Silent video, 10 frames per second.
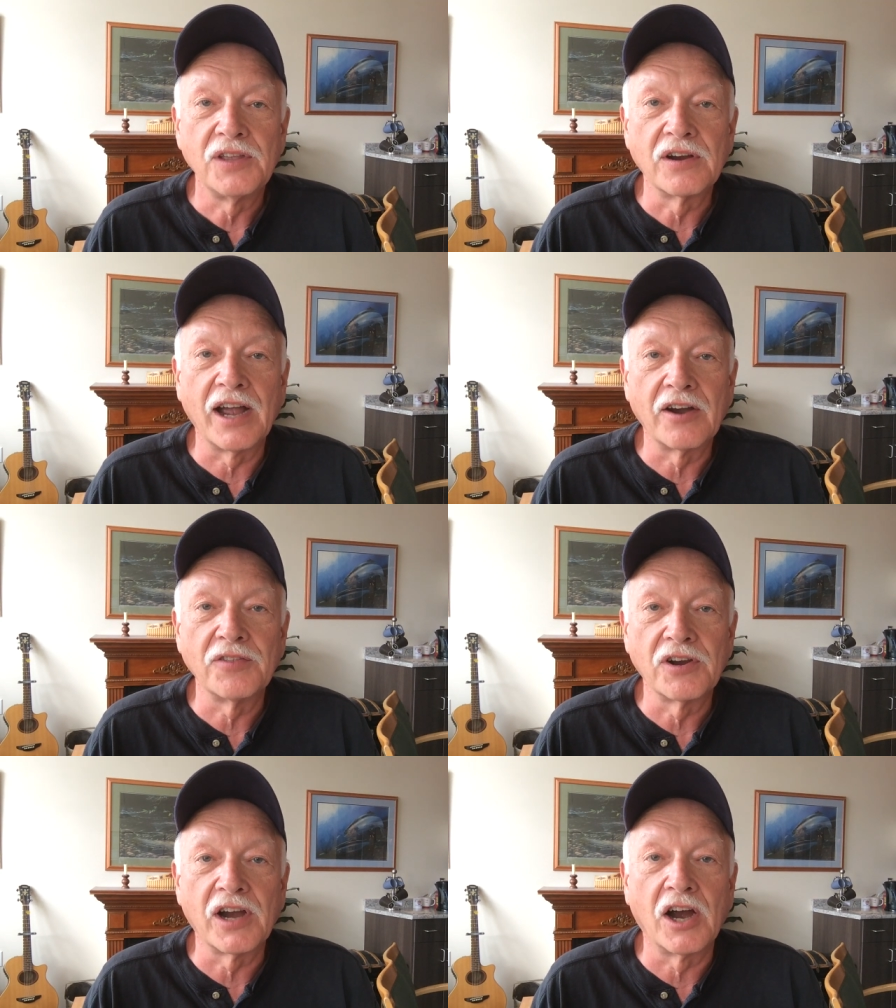there
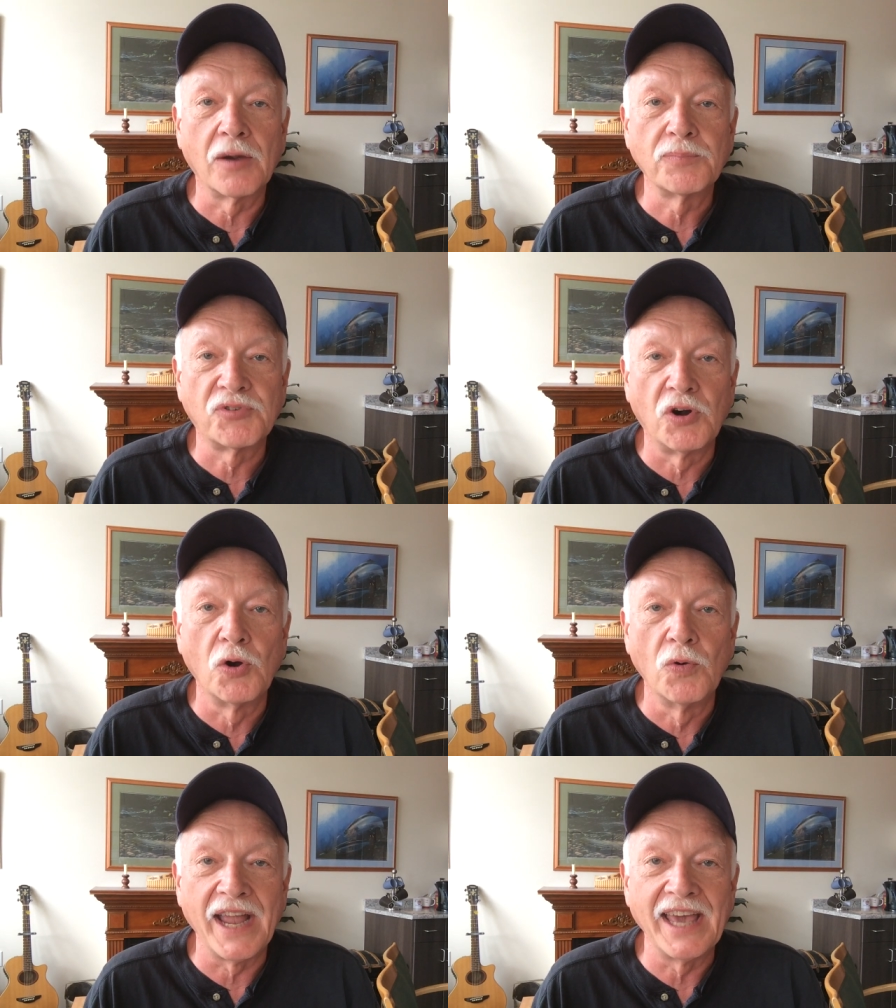are
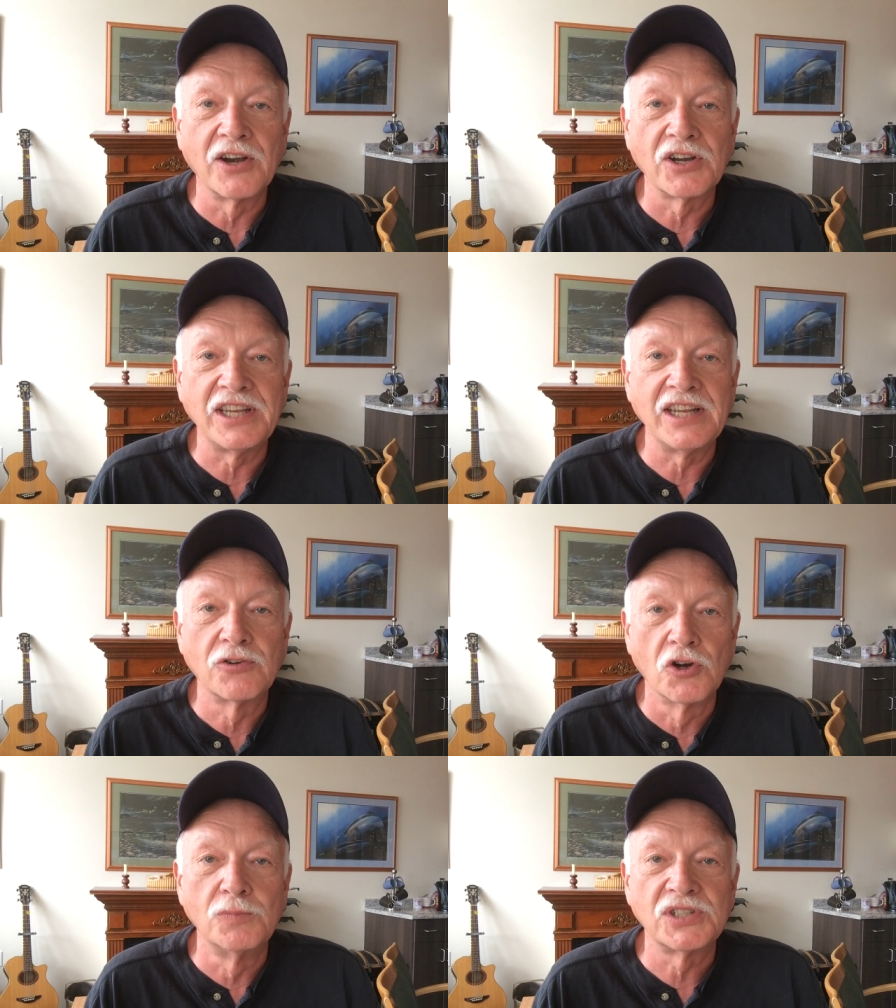pro-anarchy
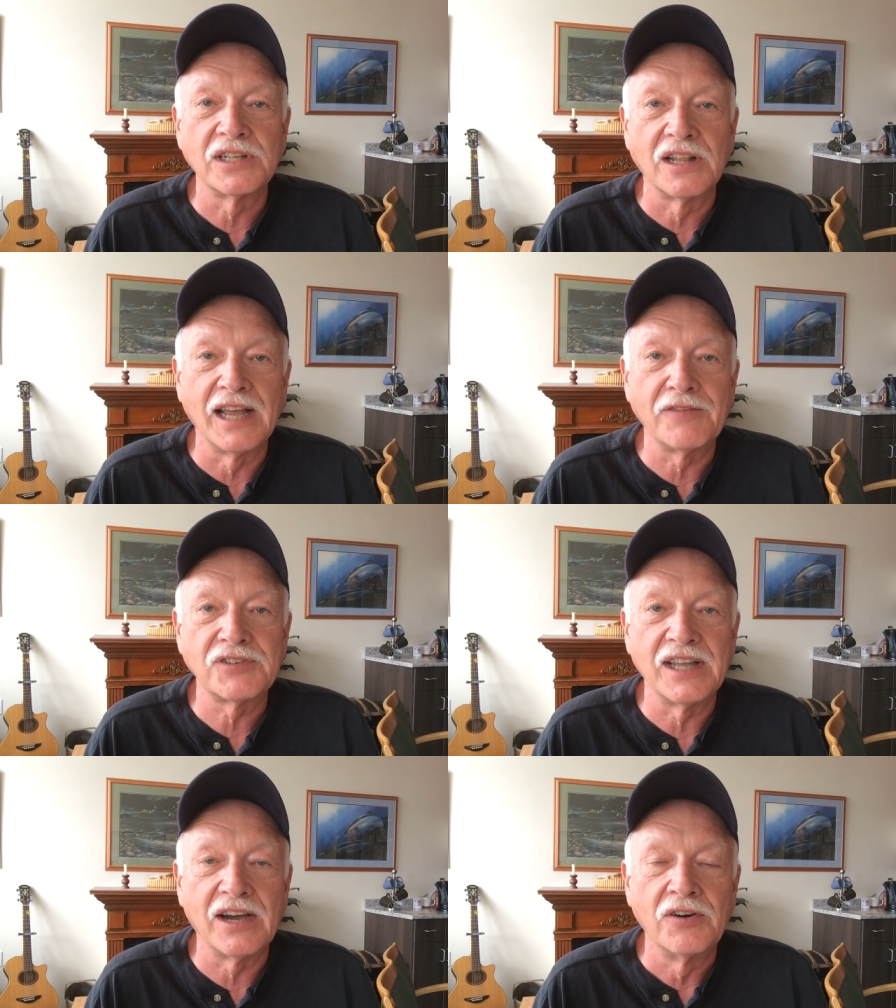groups on the
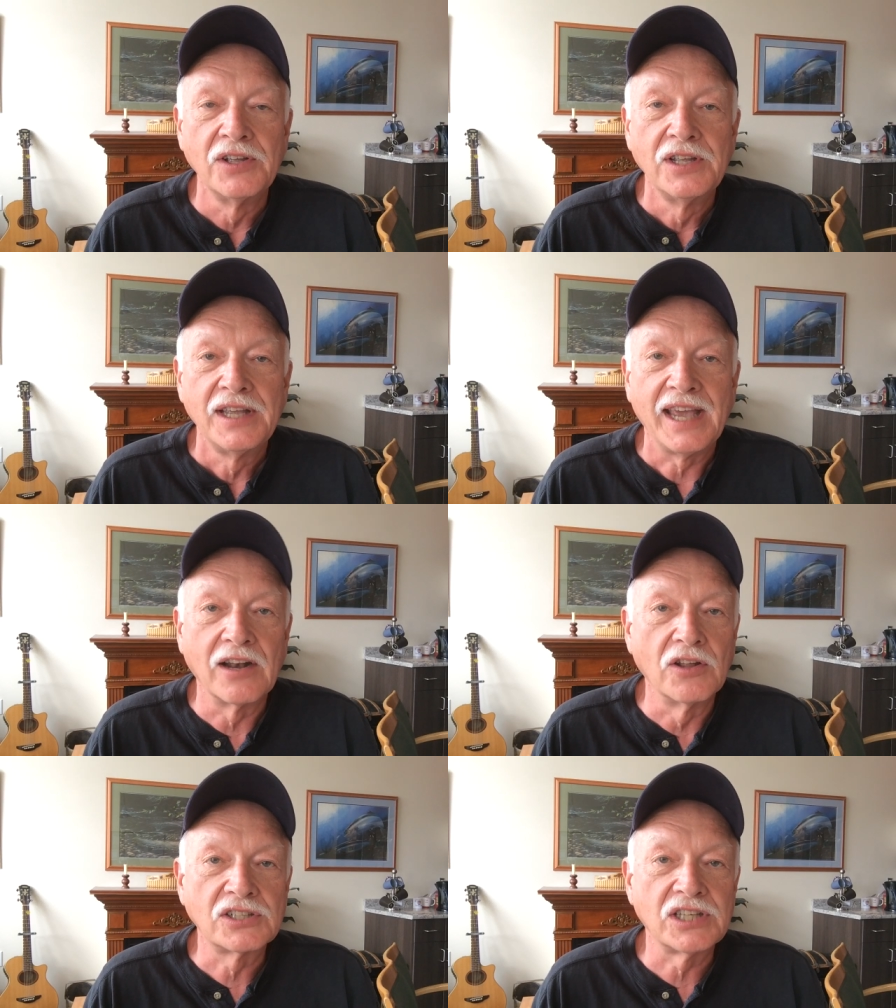left now,
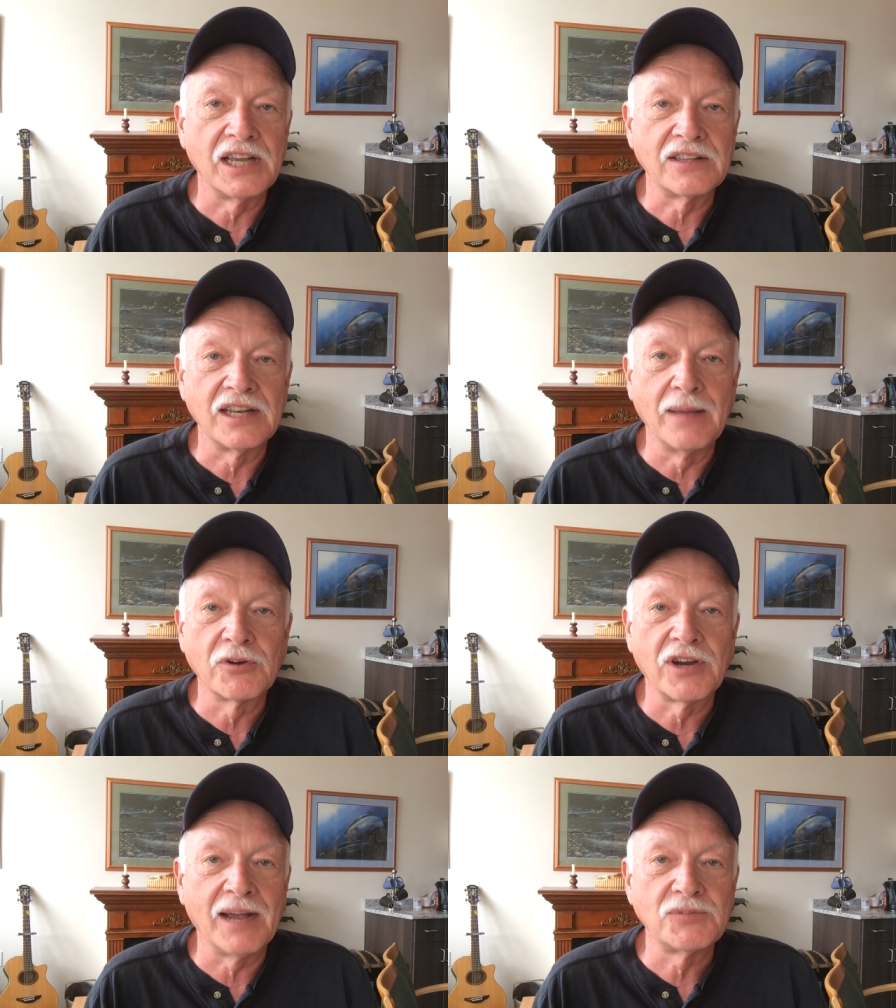and it looks like the
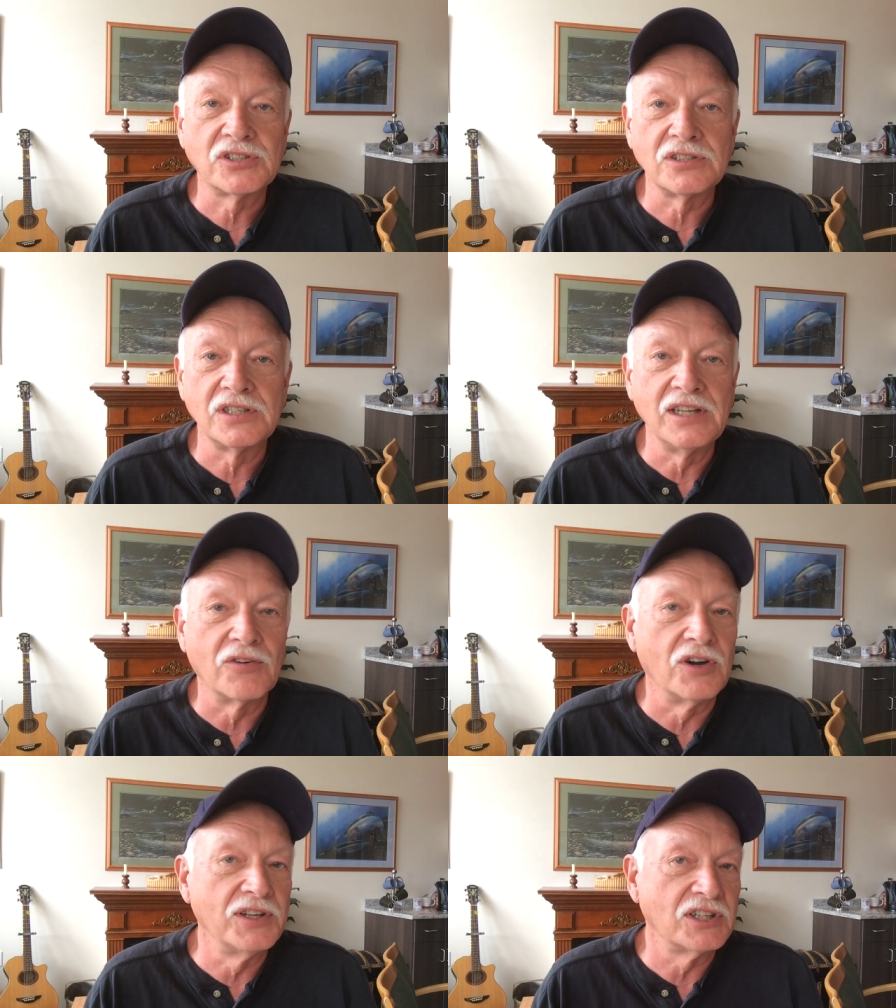Democrats,
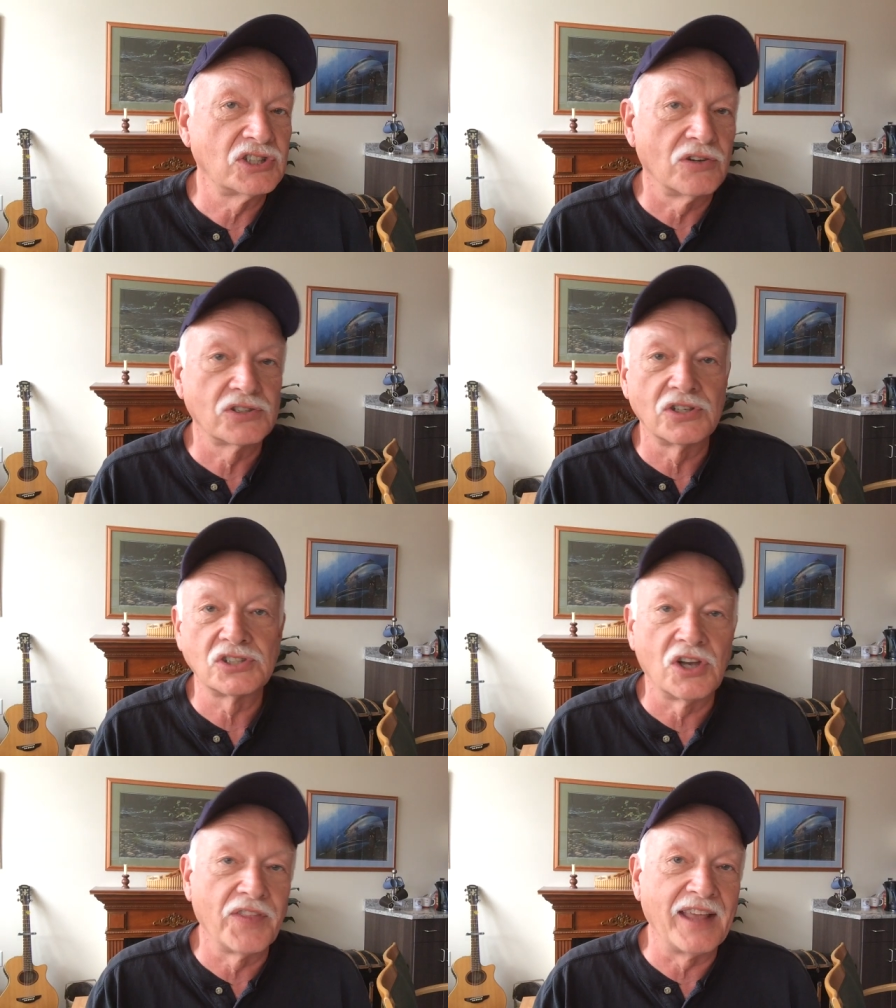on the
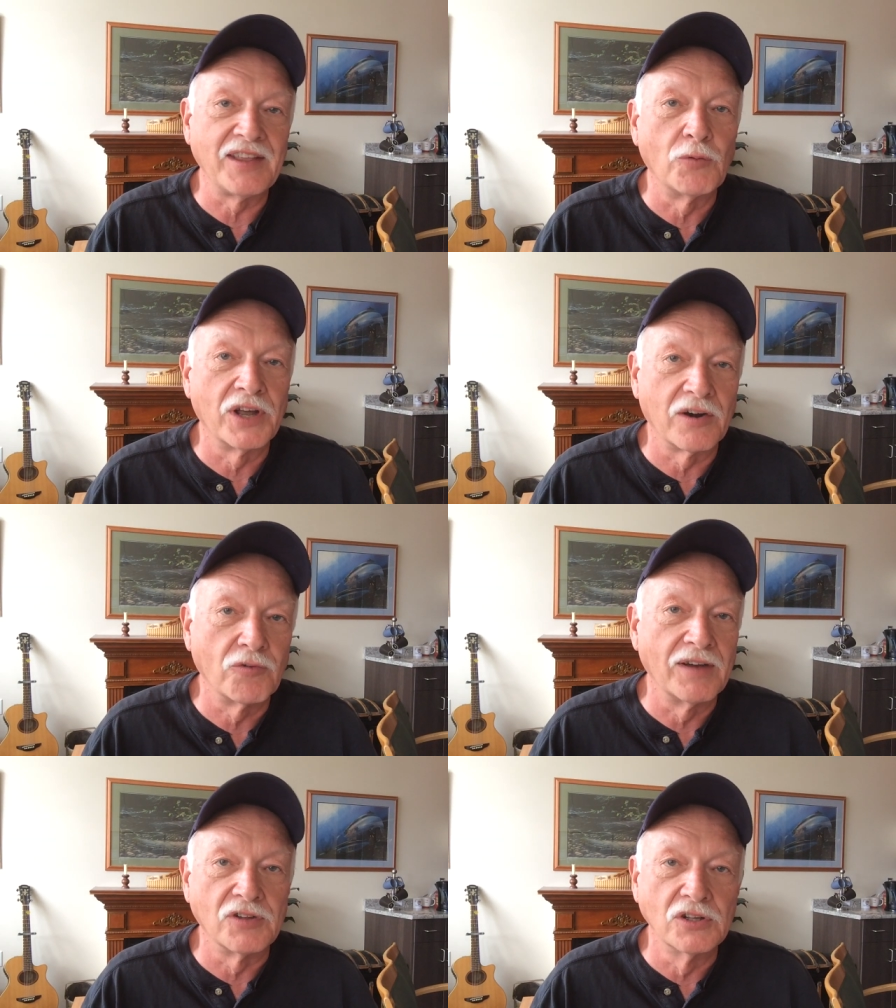socialists, all that, they want a
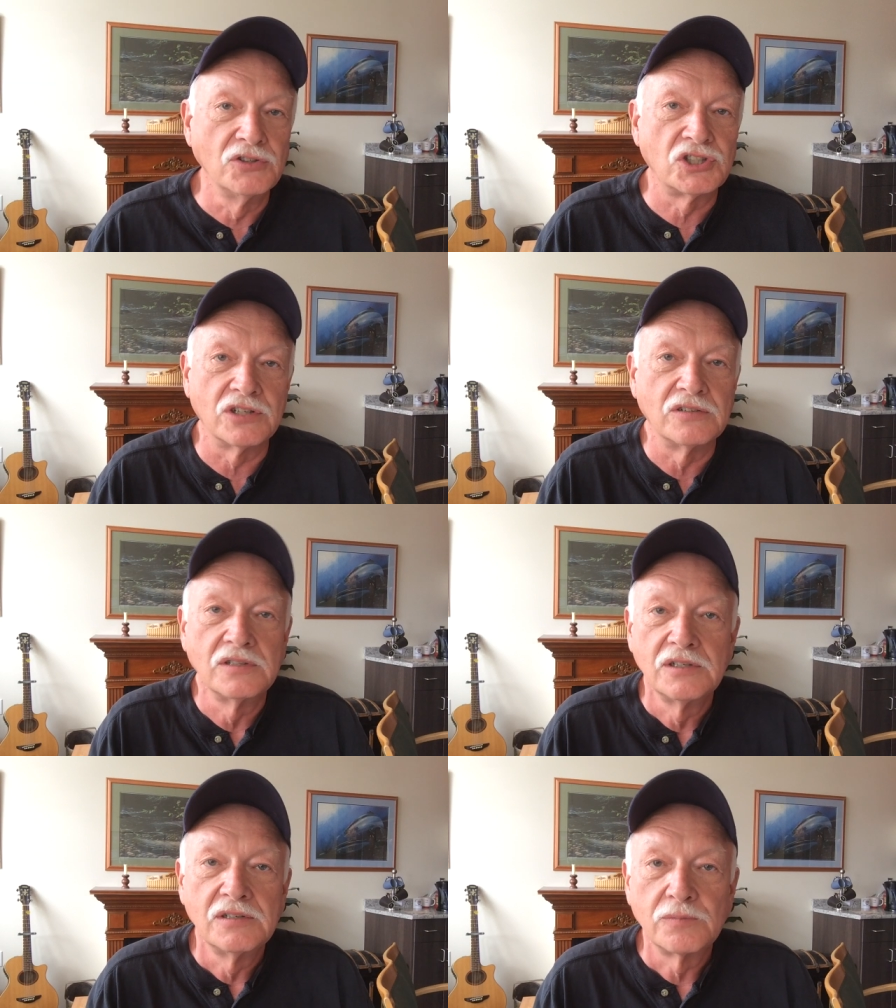revolution,
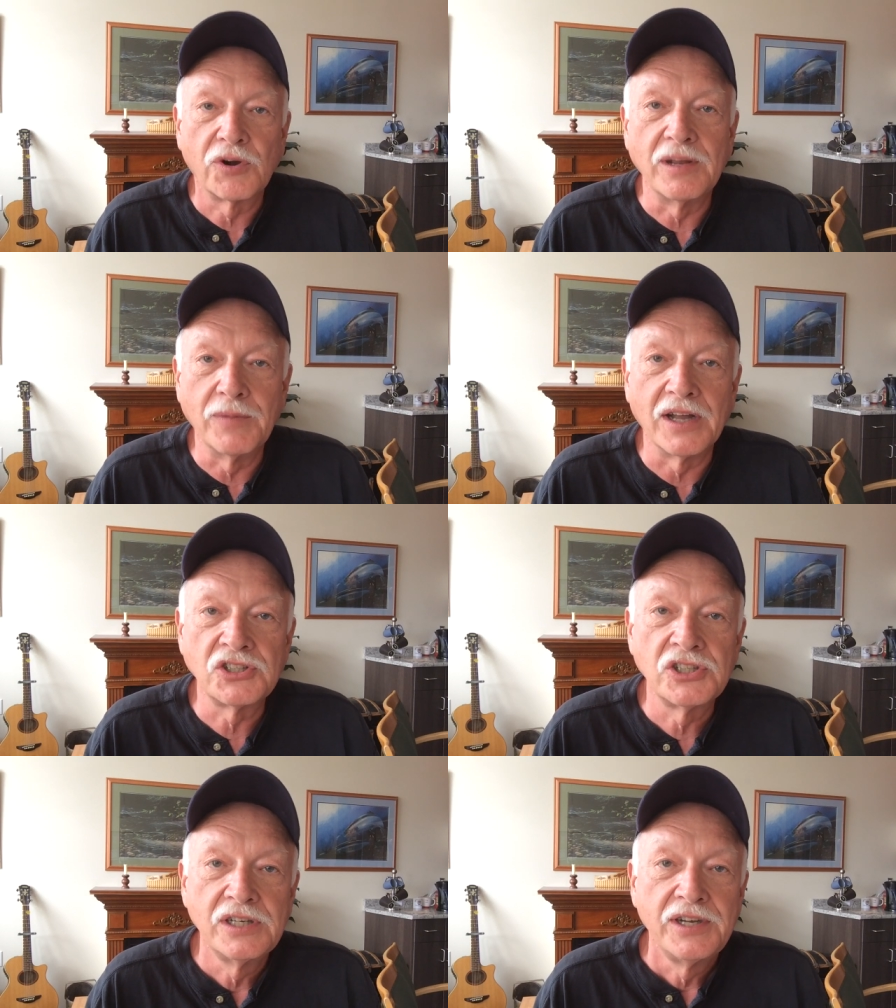pretty
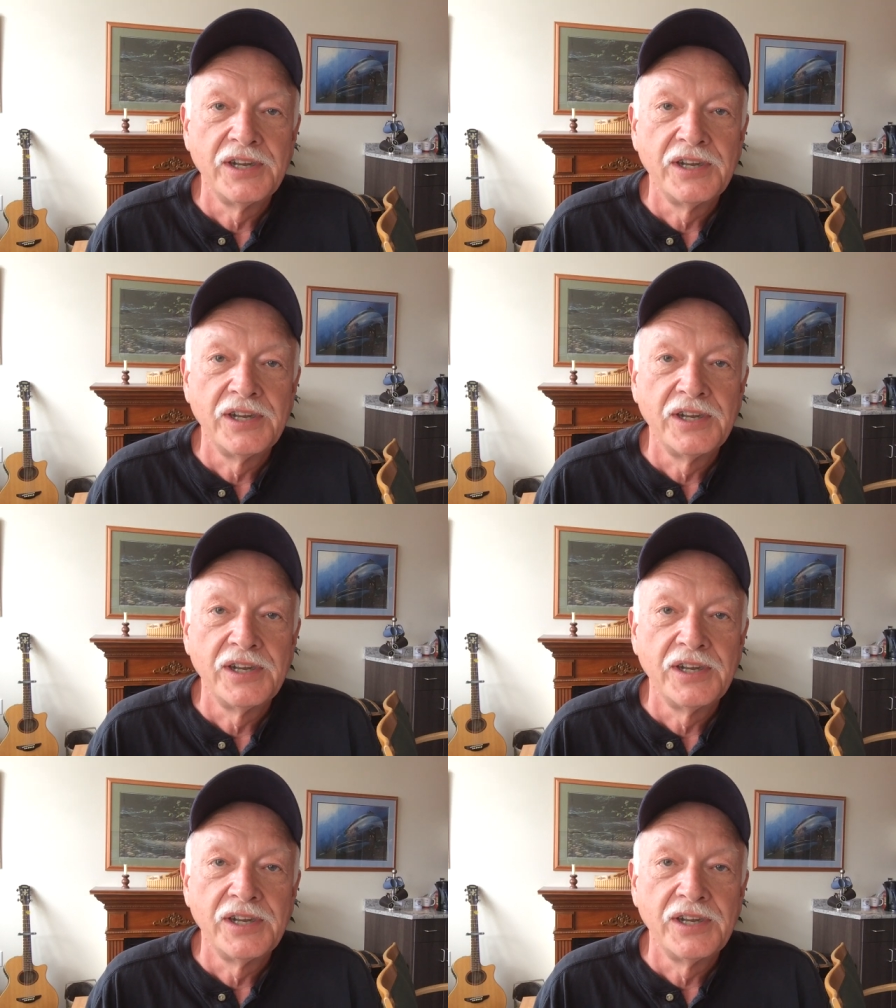much,